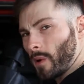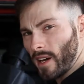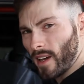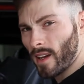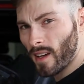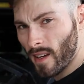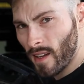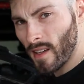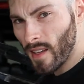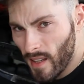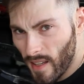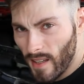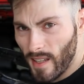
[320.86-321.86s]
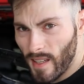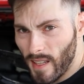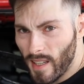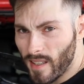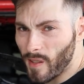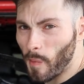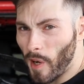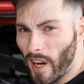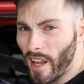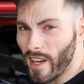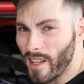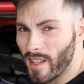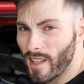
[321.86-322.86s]
way, it's a
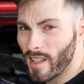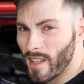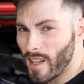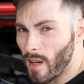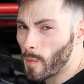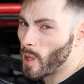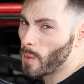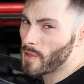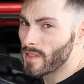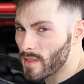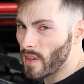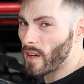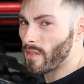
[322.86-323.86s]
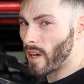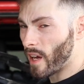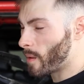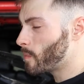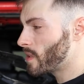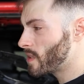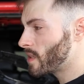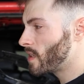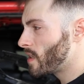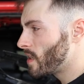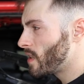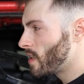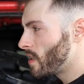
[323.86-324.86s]
Monday. I've been up since 5 a.m.
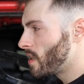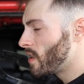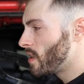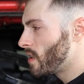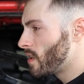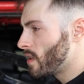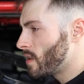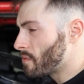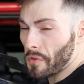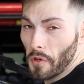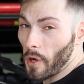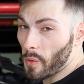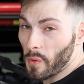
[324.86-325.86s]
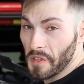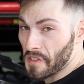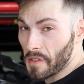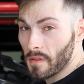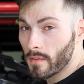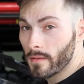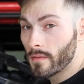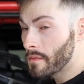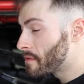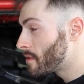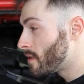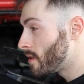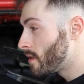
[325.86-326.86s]
for no reason.
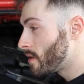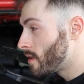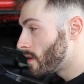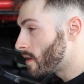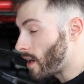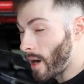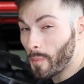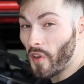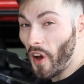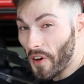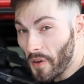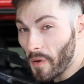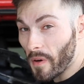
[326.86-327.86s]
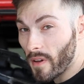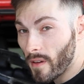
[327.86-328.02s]
I'm tired,